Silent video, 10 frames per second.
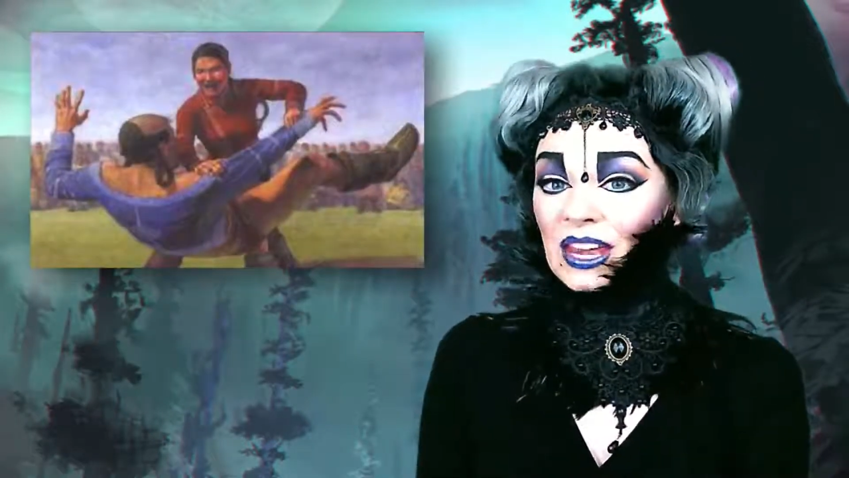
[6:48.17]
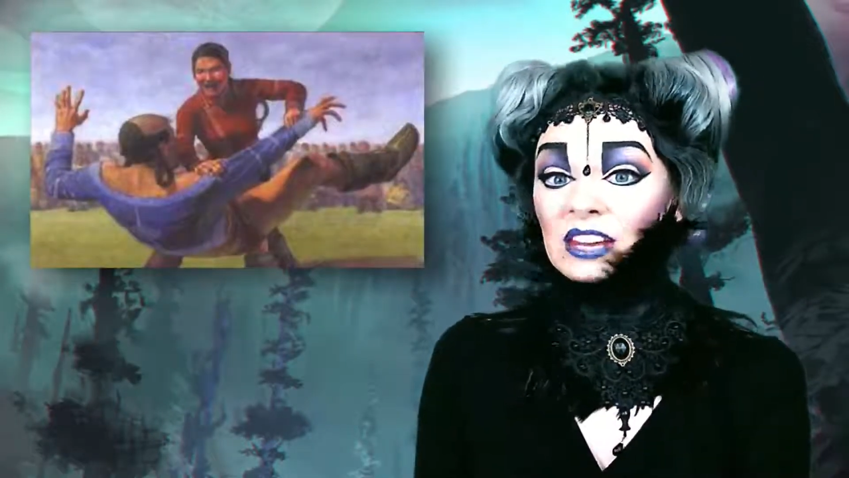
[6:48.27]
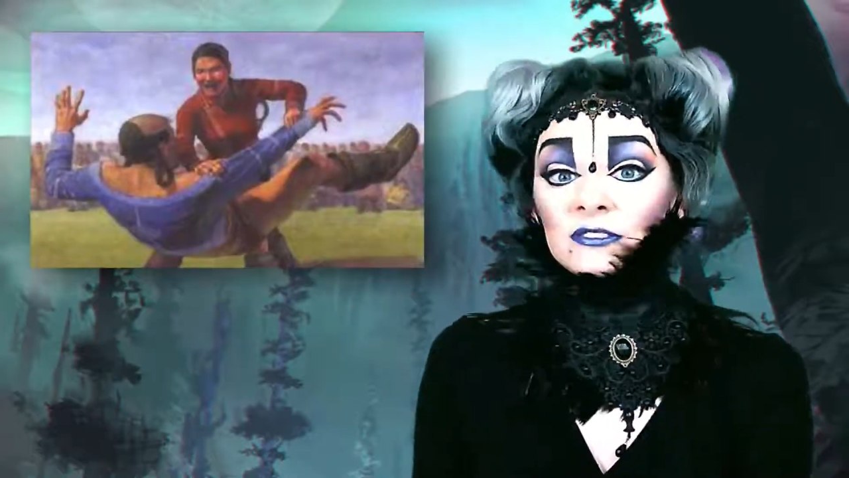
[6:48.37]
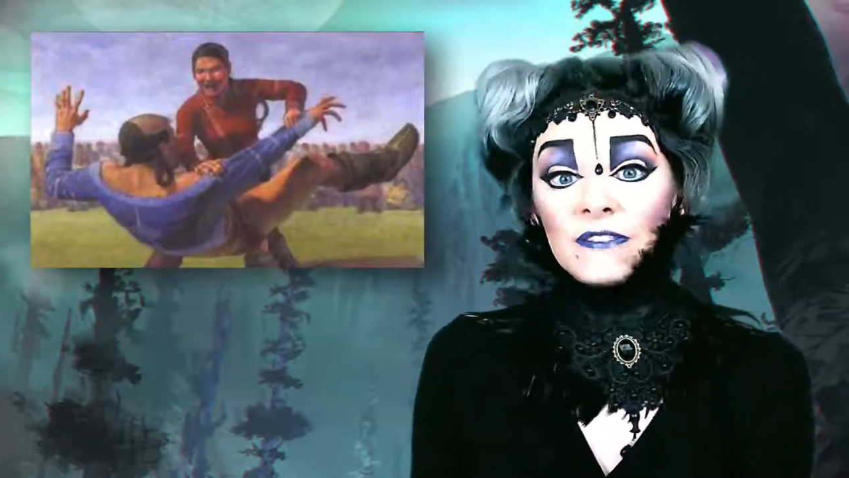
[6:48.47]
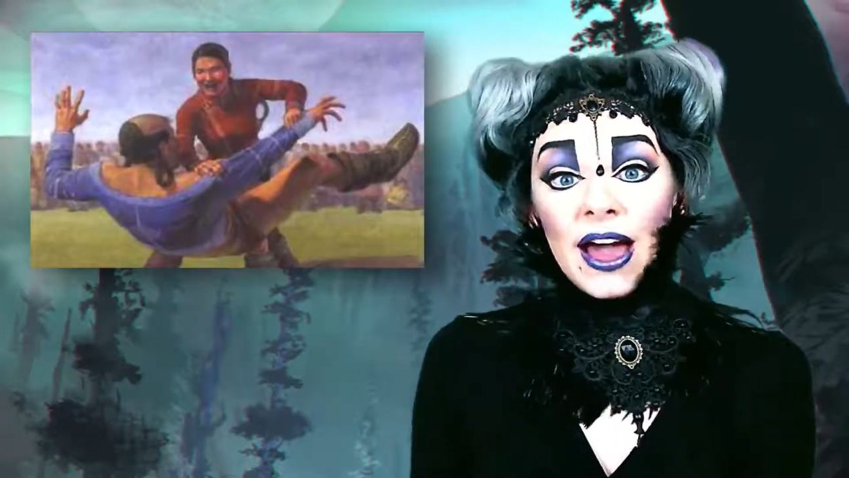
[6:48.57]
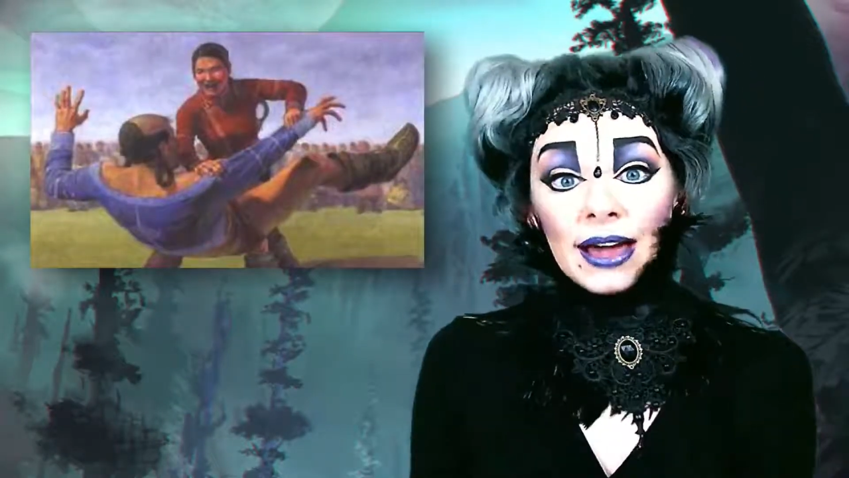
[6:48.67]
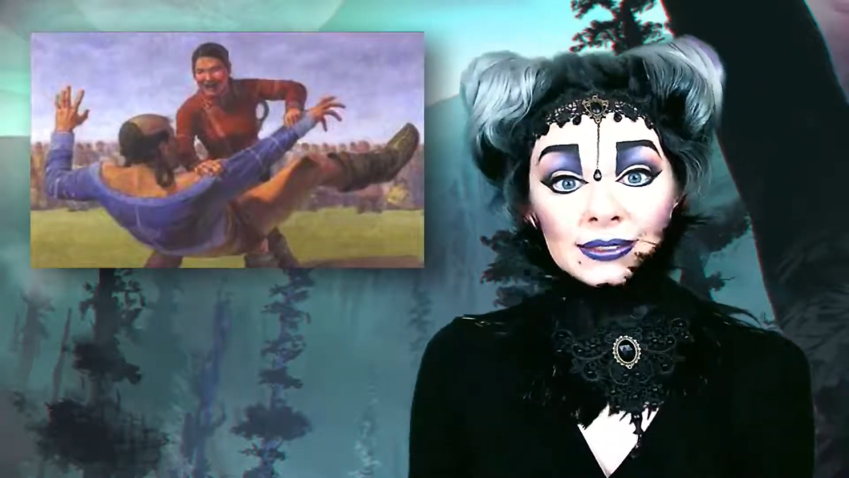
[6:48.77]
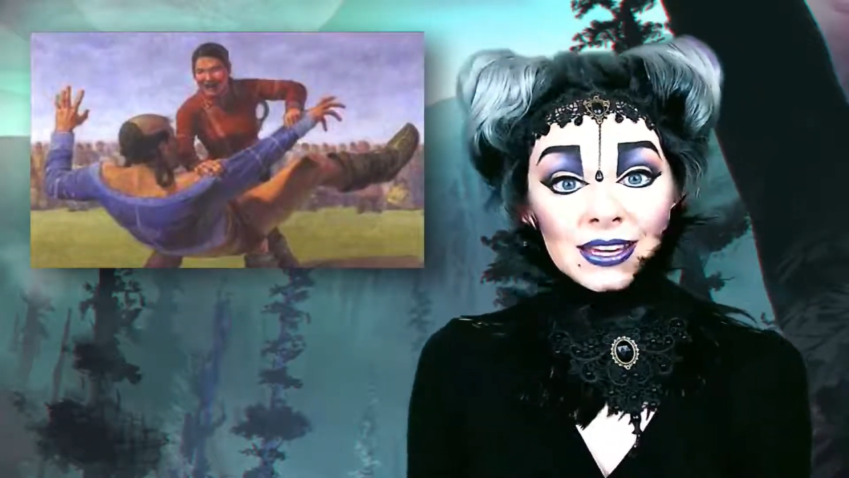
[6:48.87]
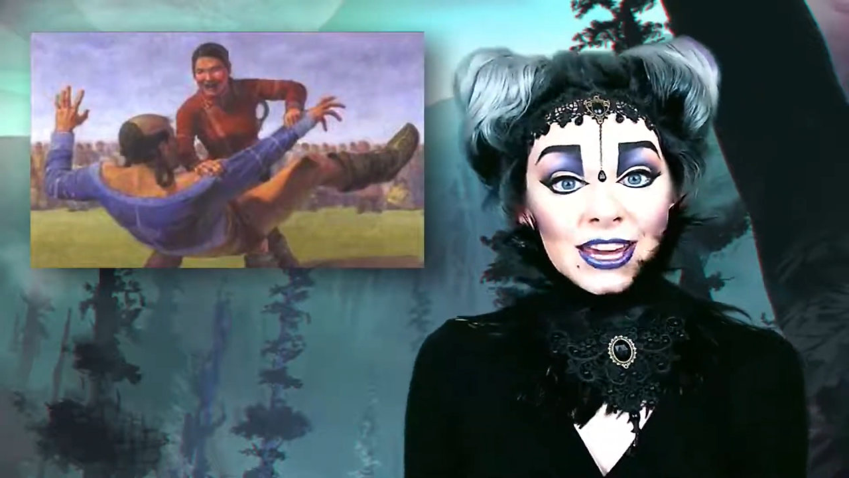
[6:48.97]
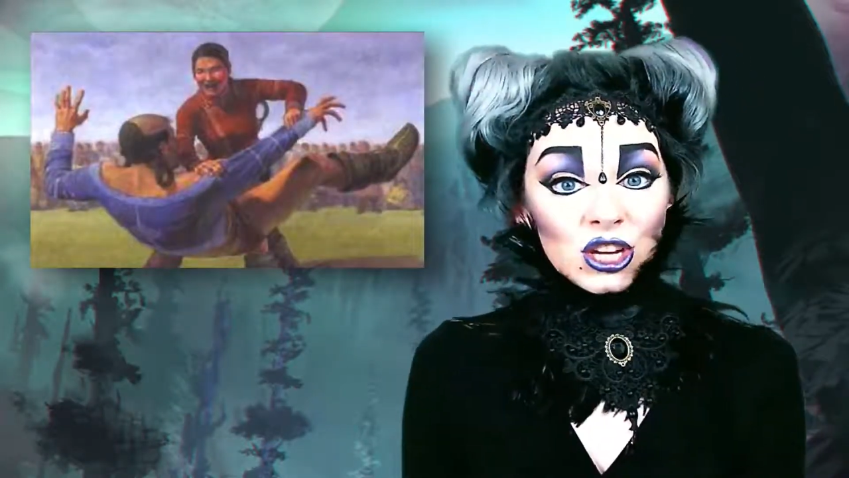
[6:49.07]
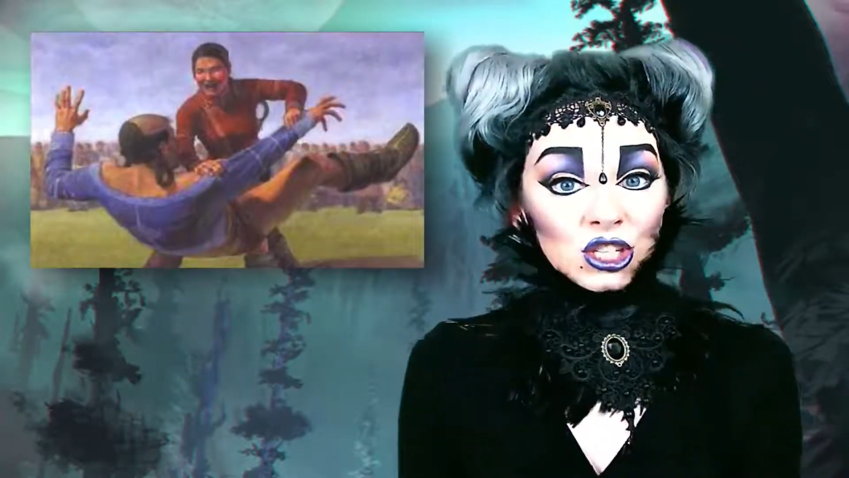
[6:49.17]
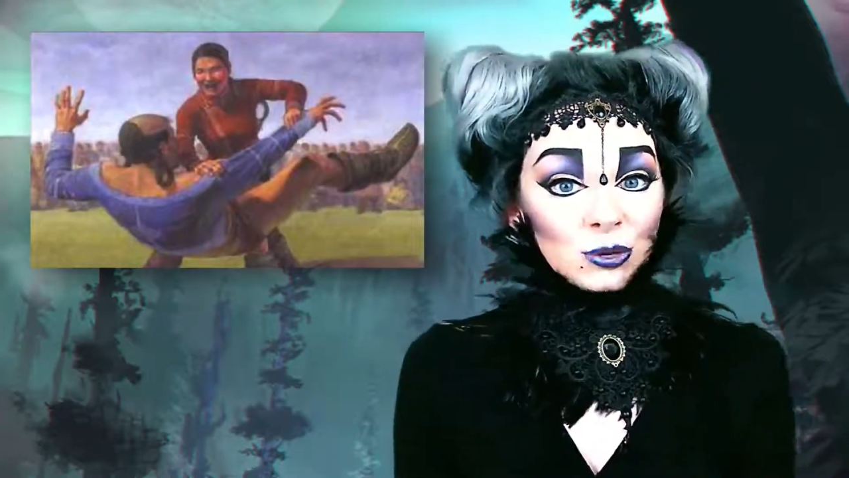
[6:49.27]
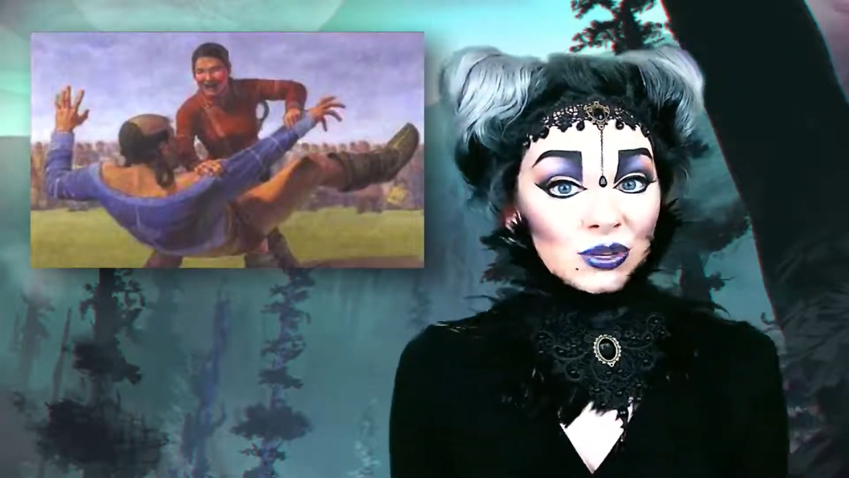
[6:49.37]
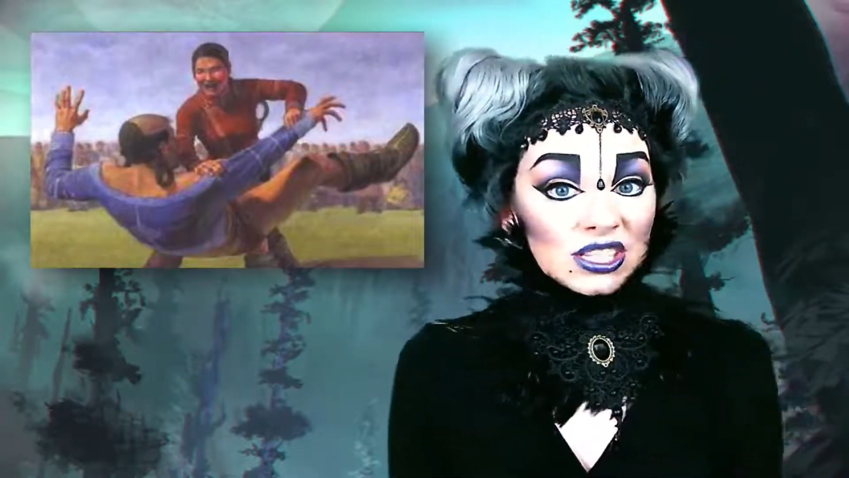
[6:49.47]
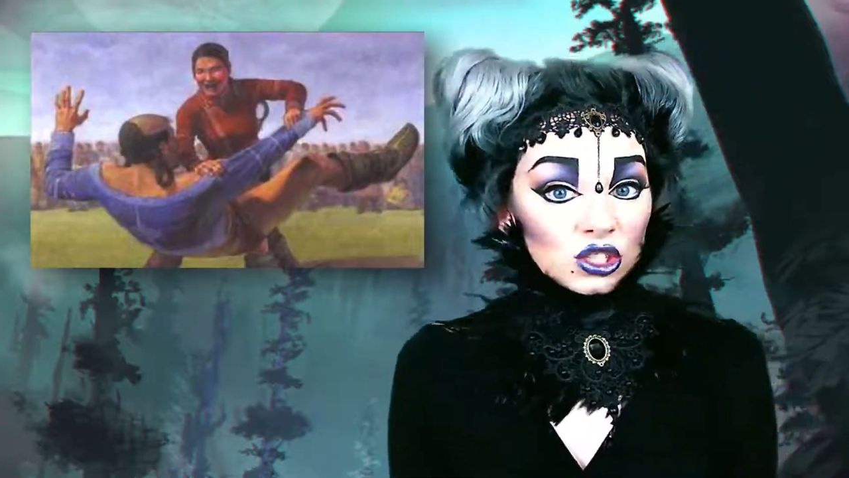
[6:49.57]
In fact,
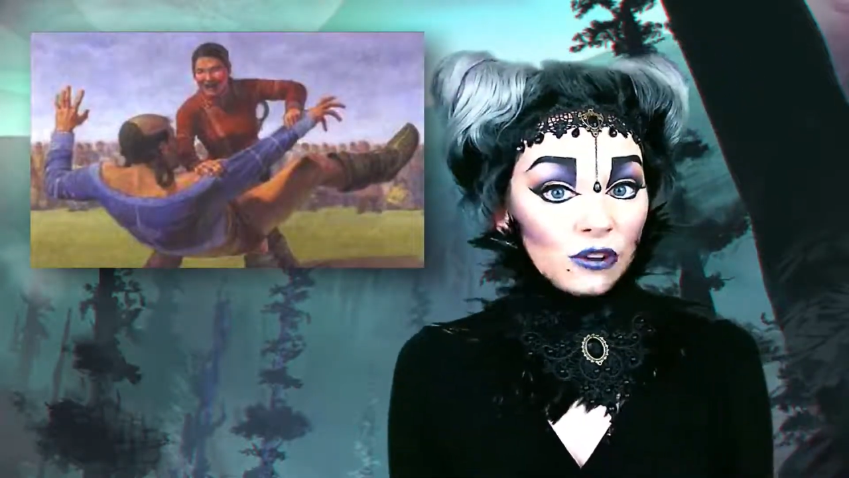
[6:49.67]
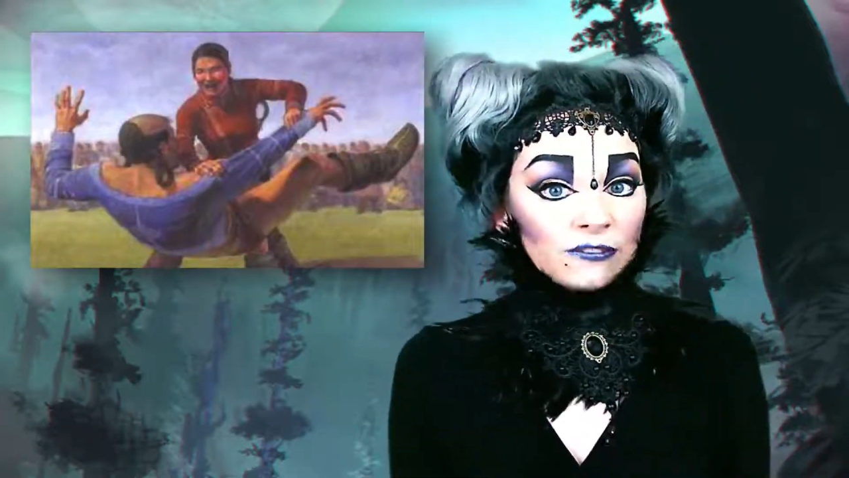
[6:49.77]
she was such a